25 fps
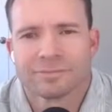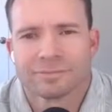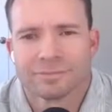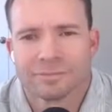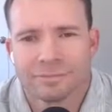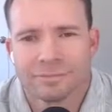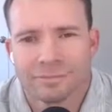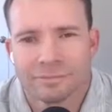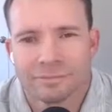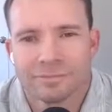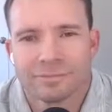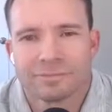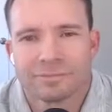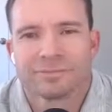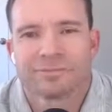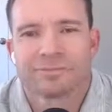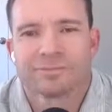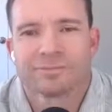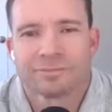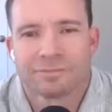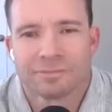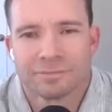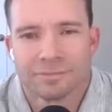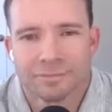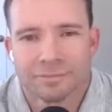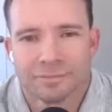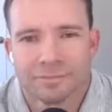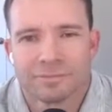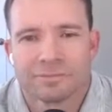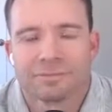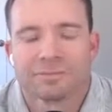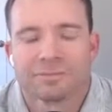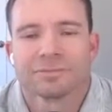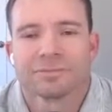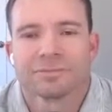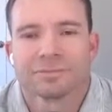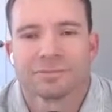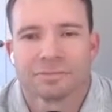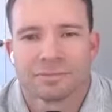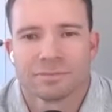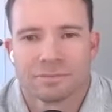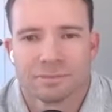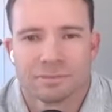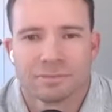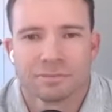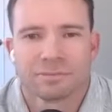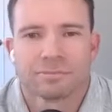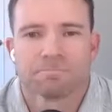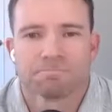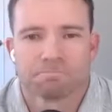
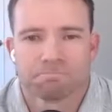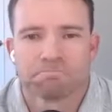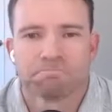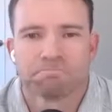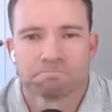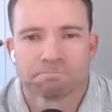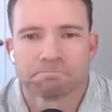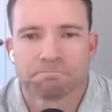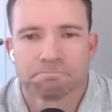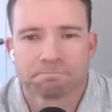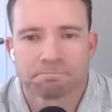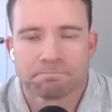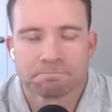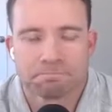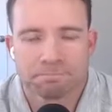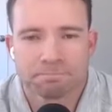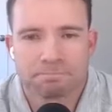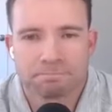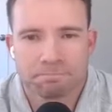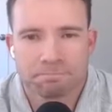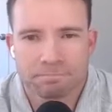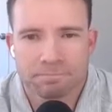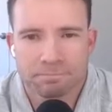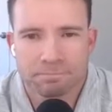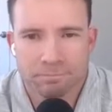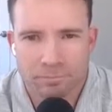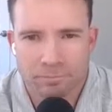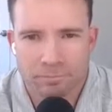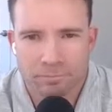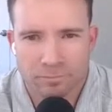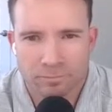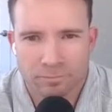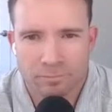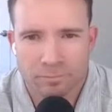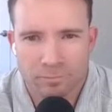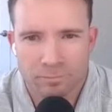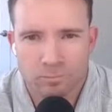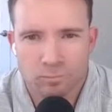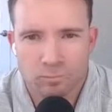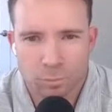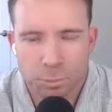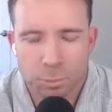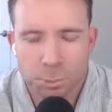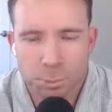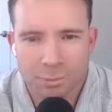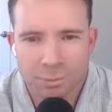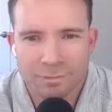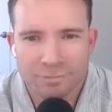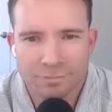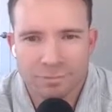
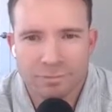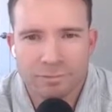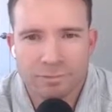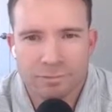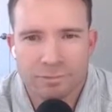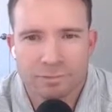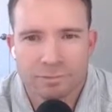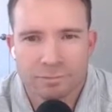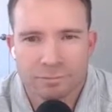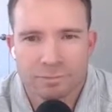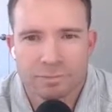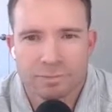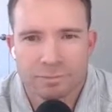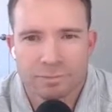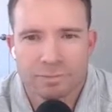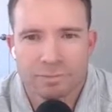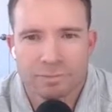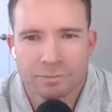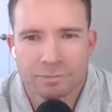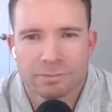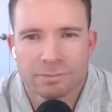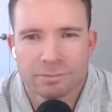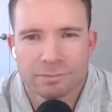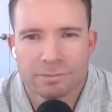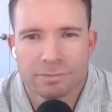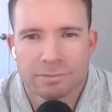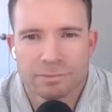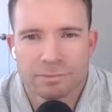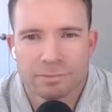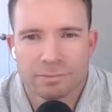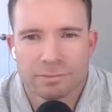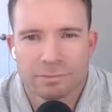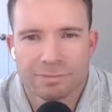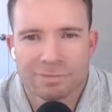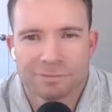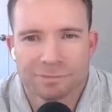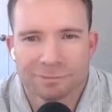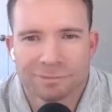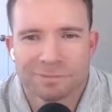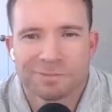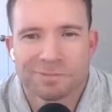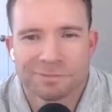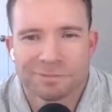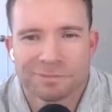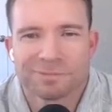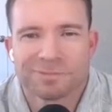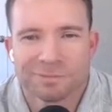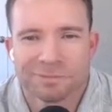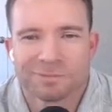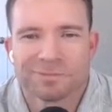
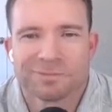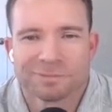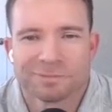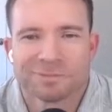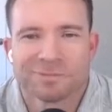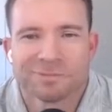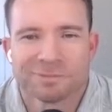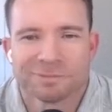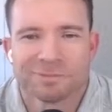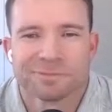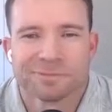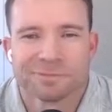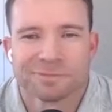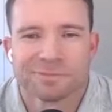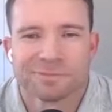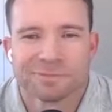No words are spoken by the person on screen.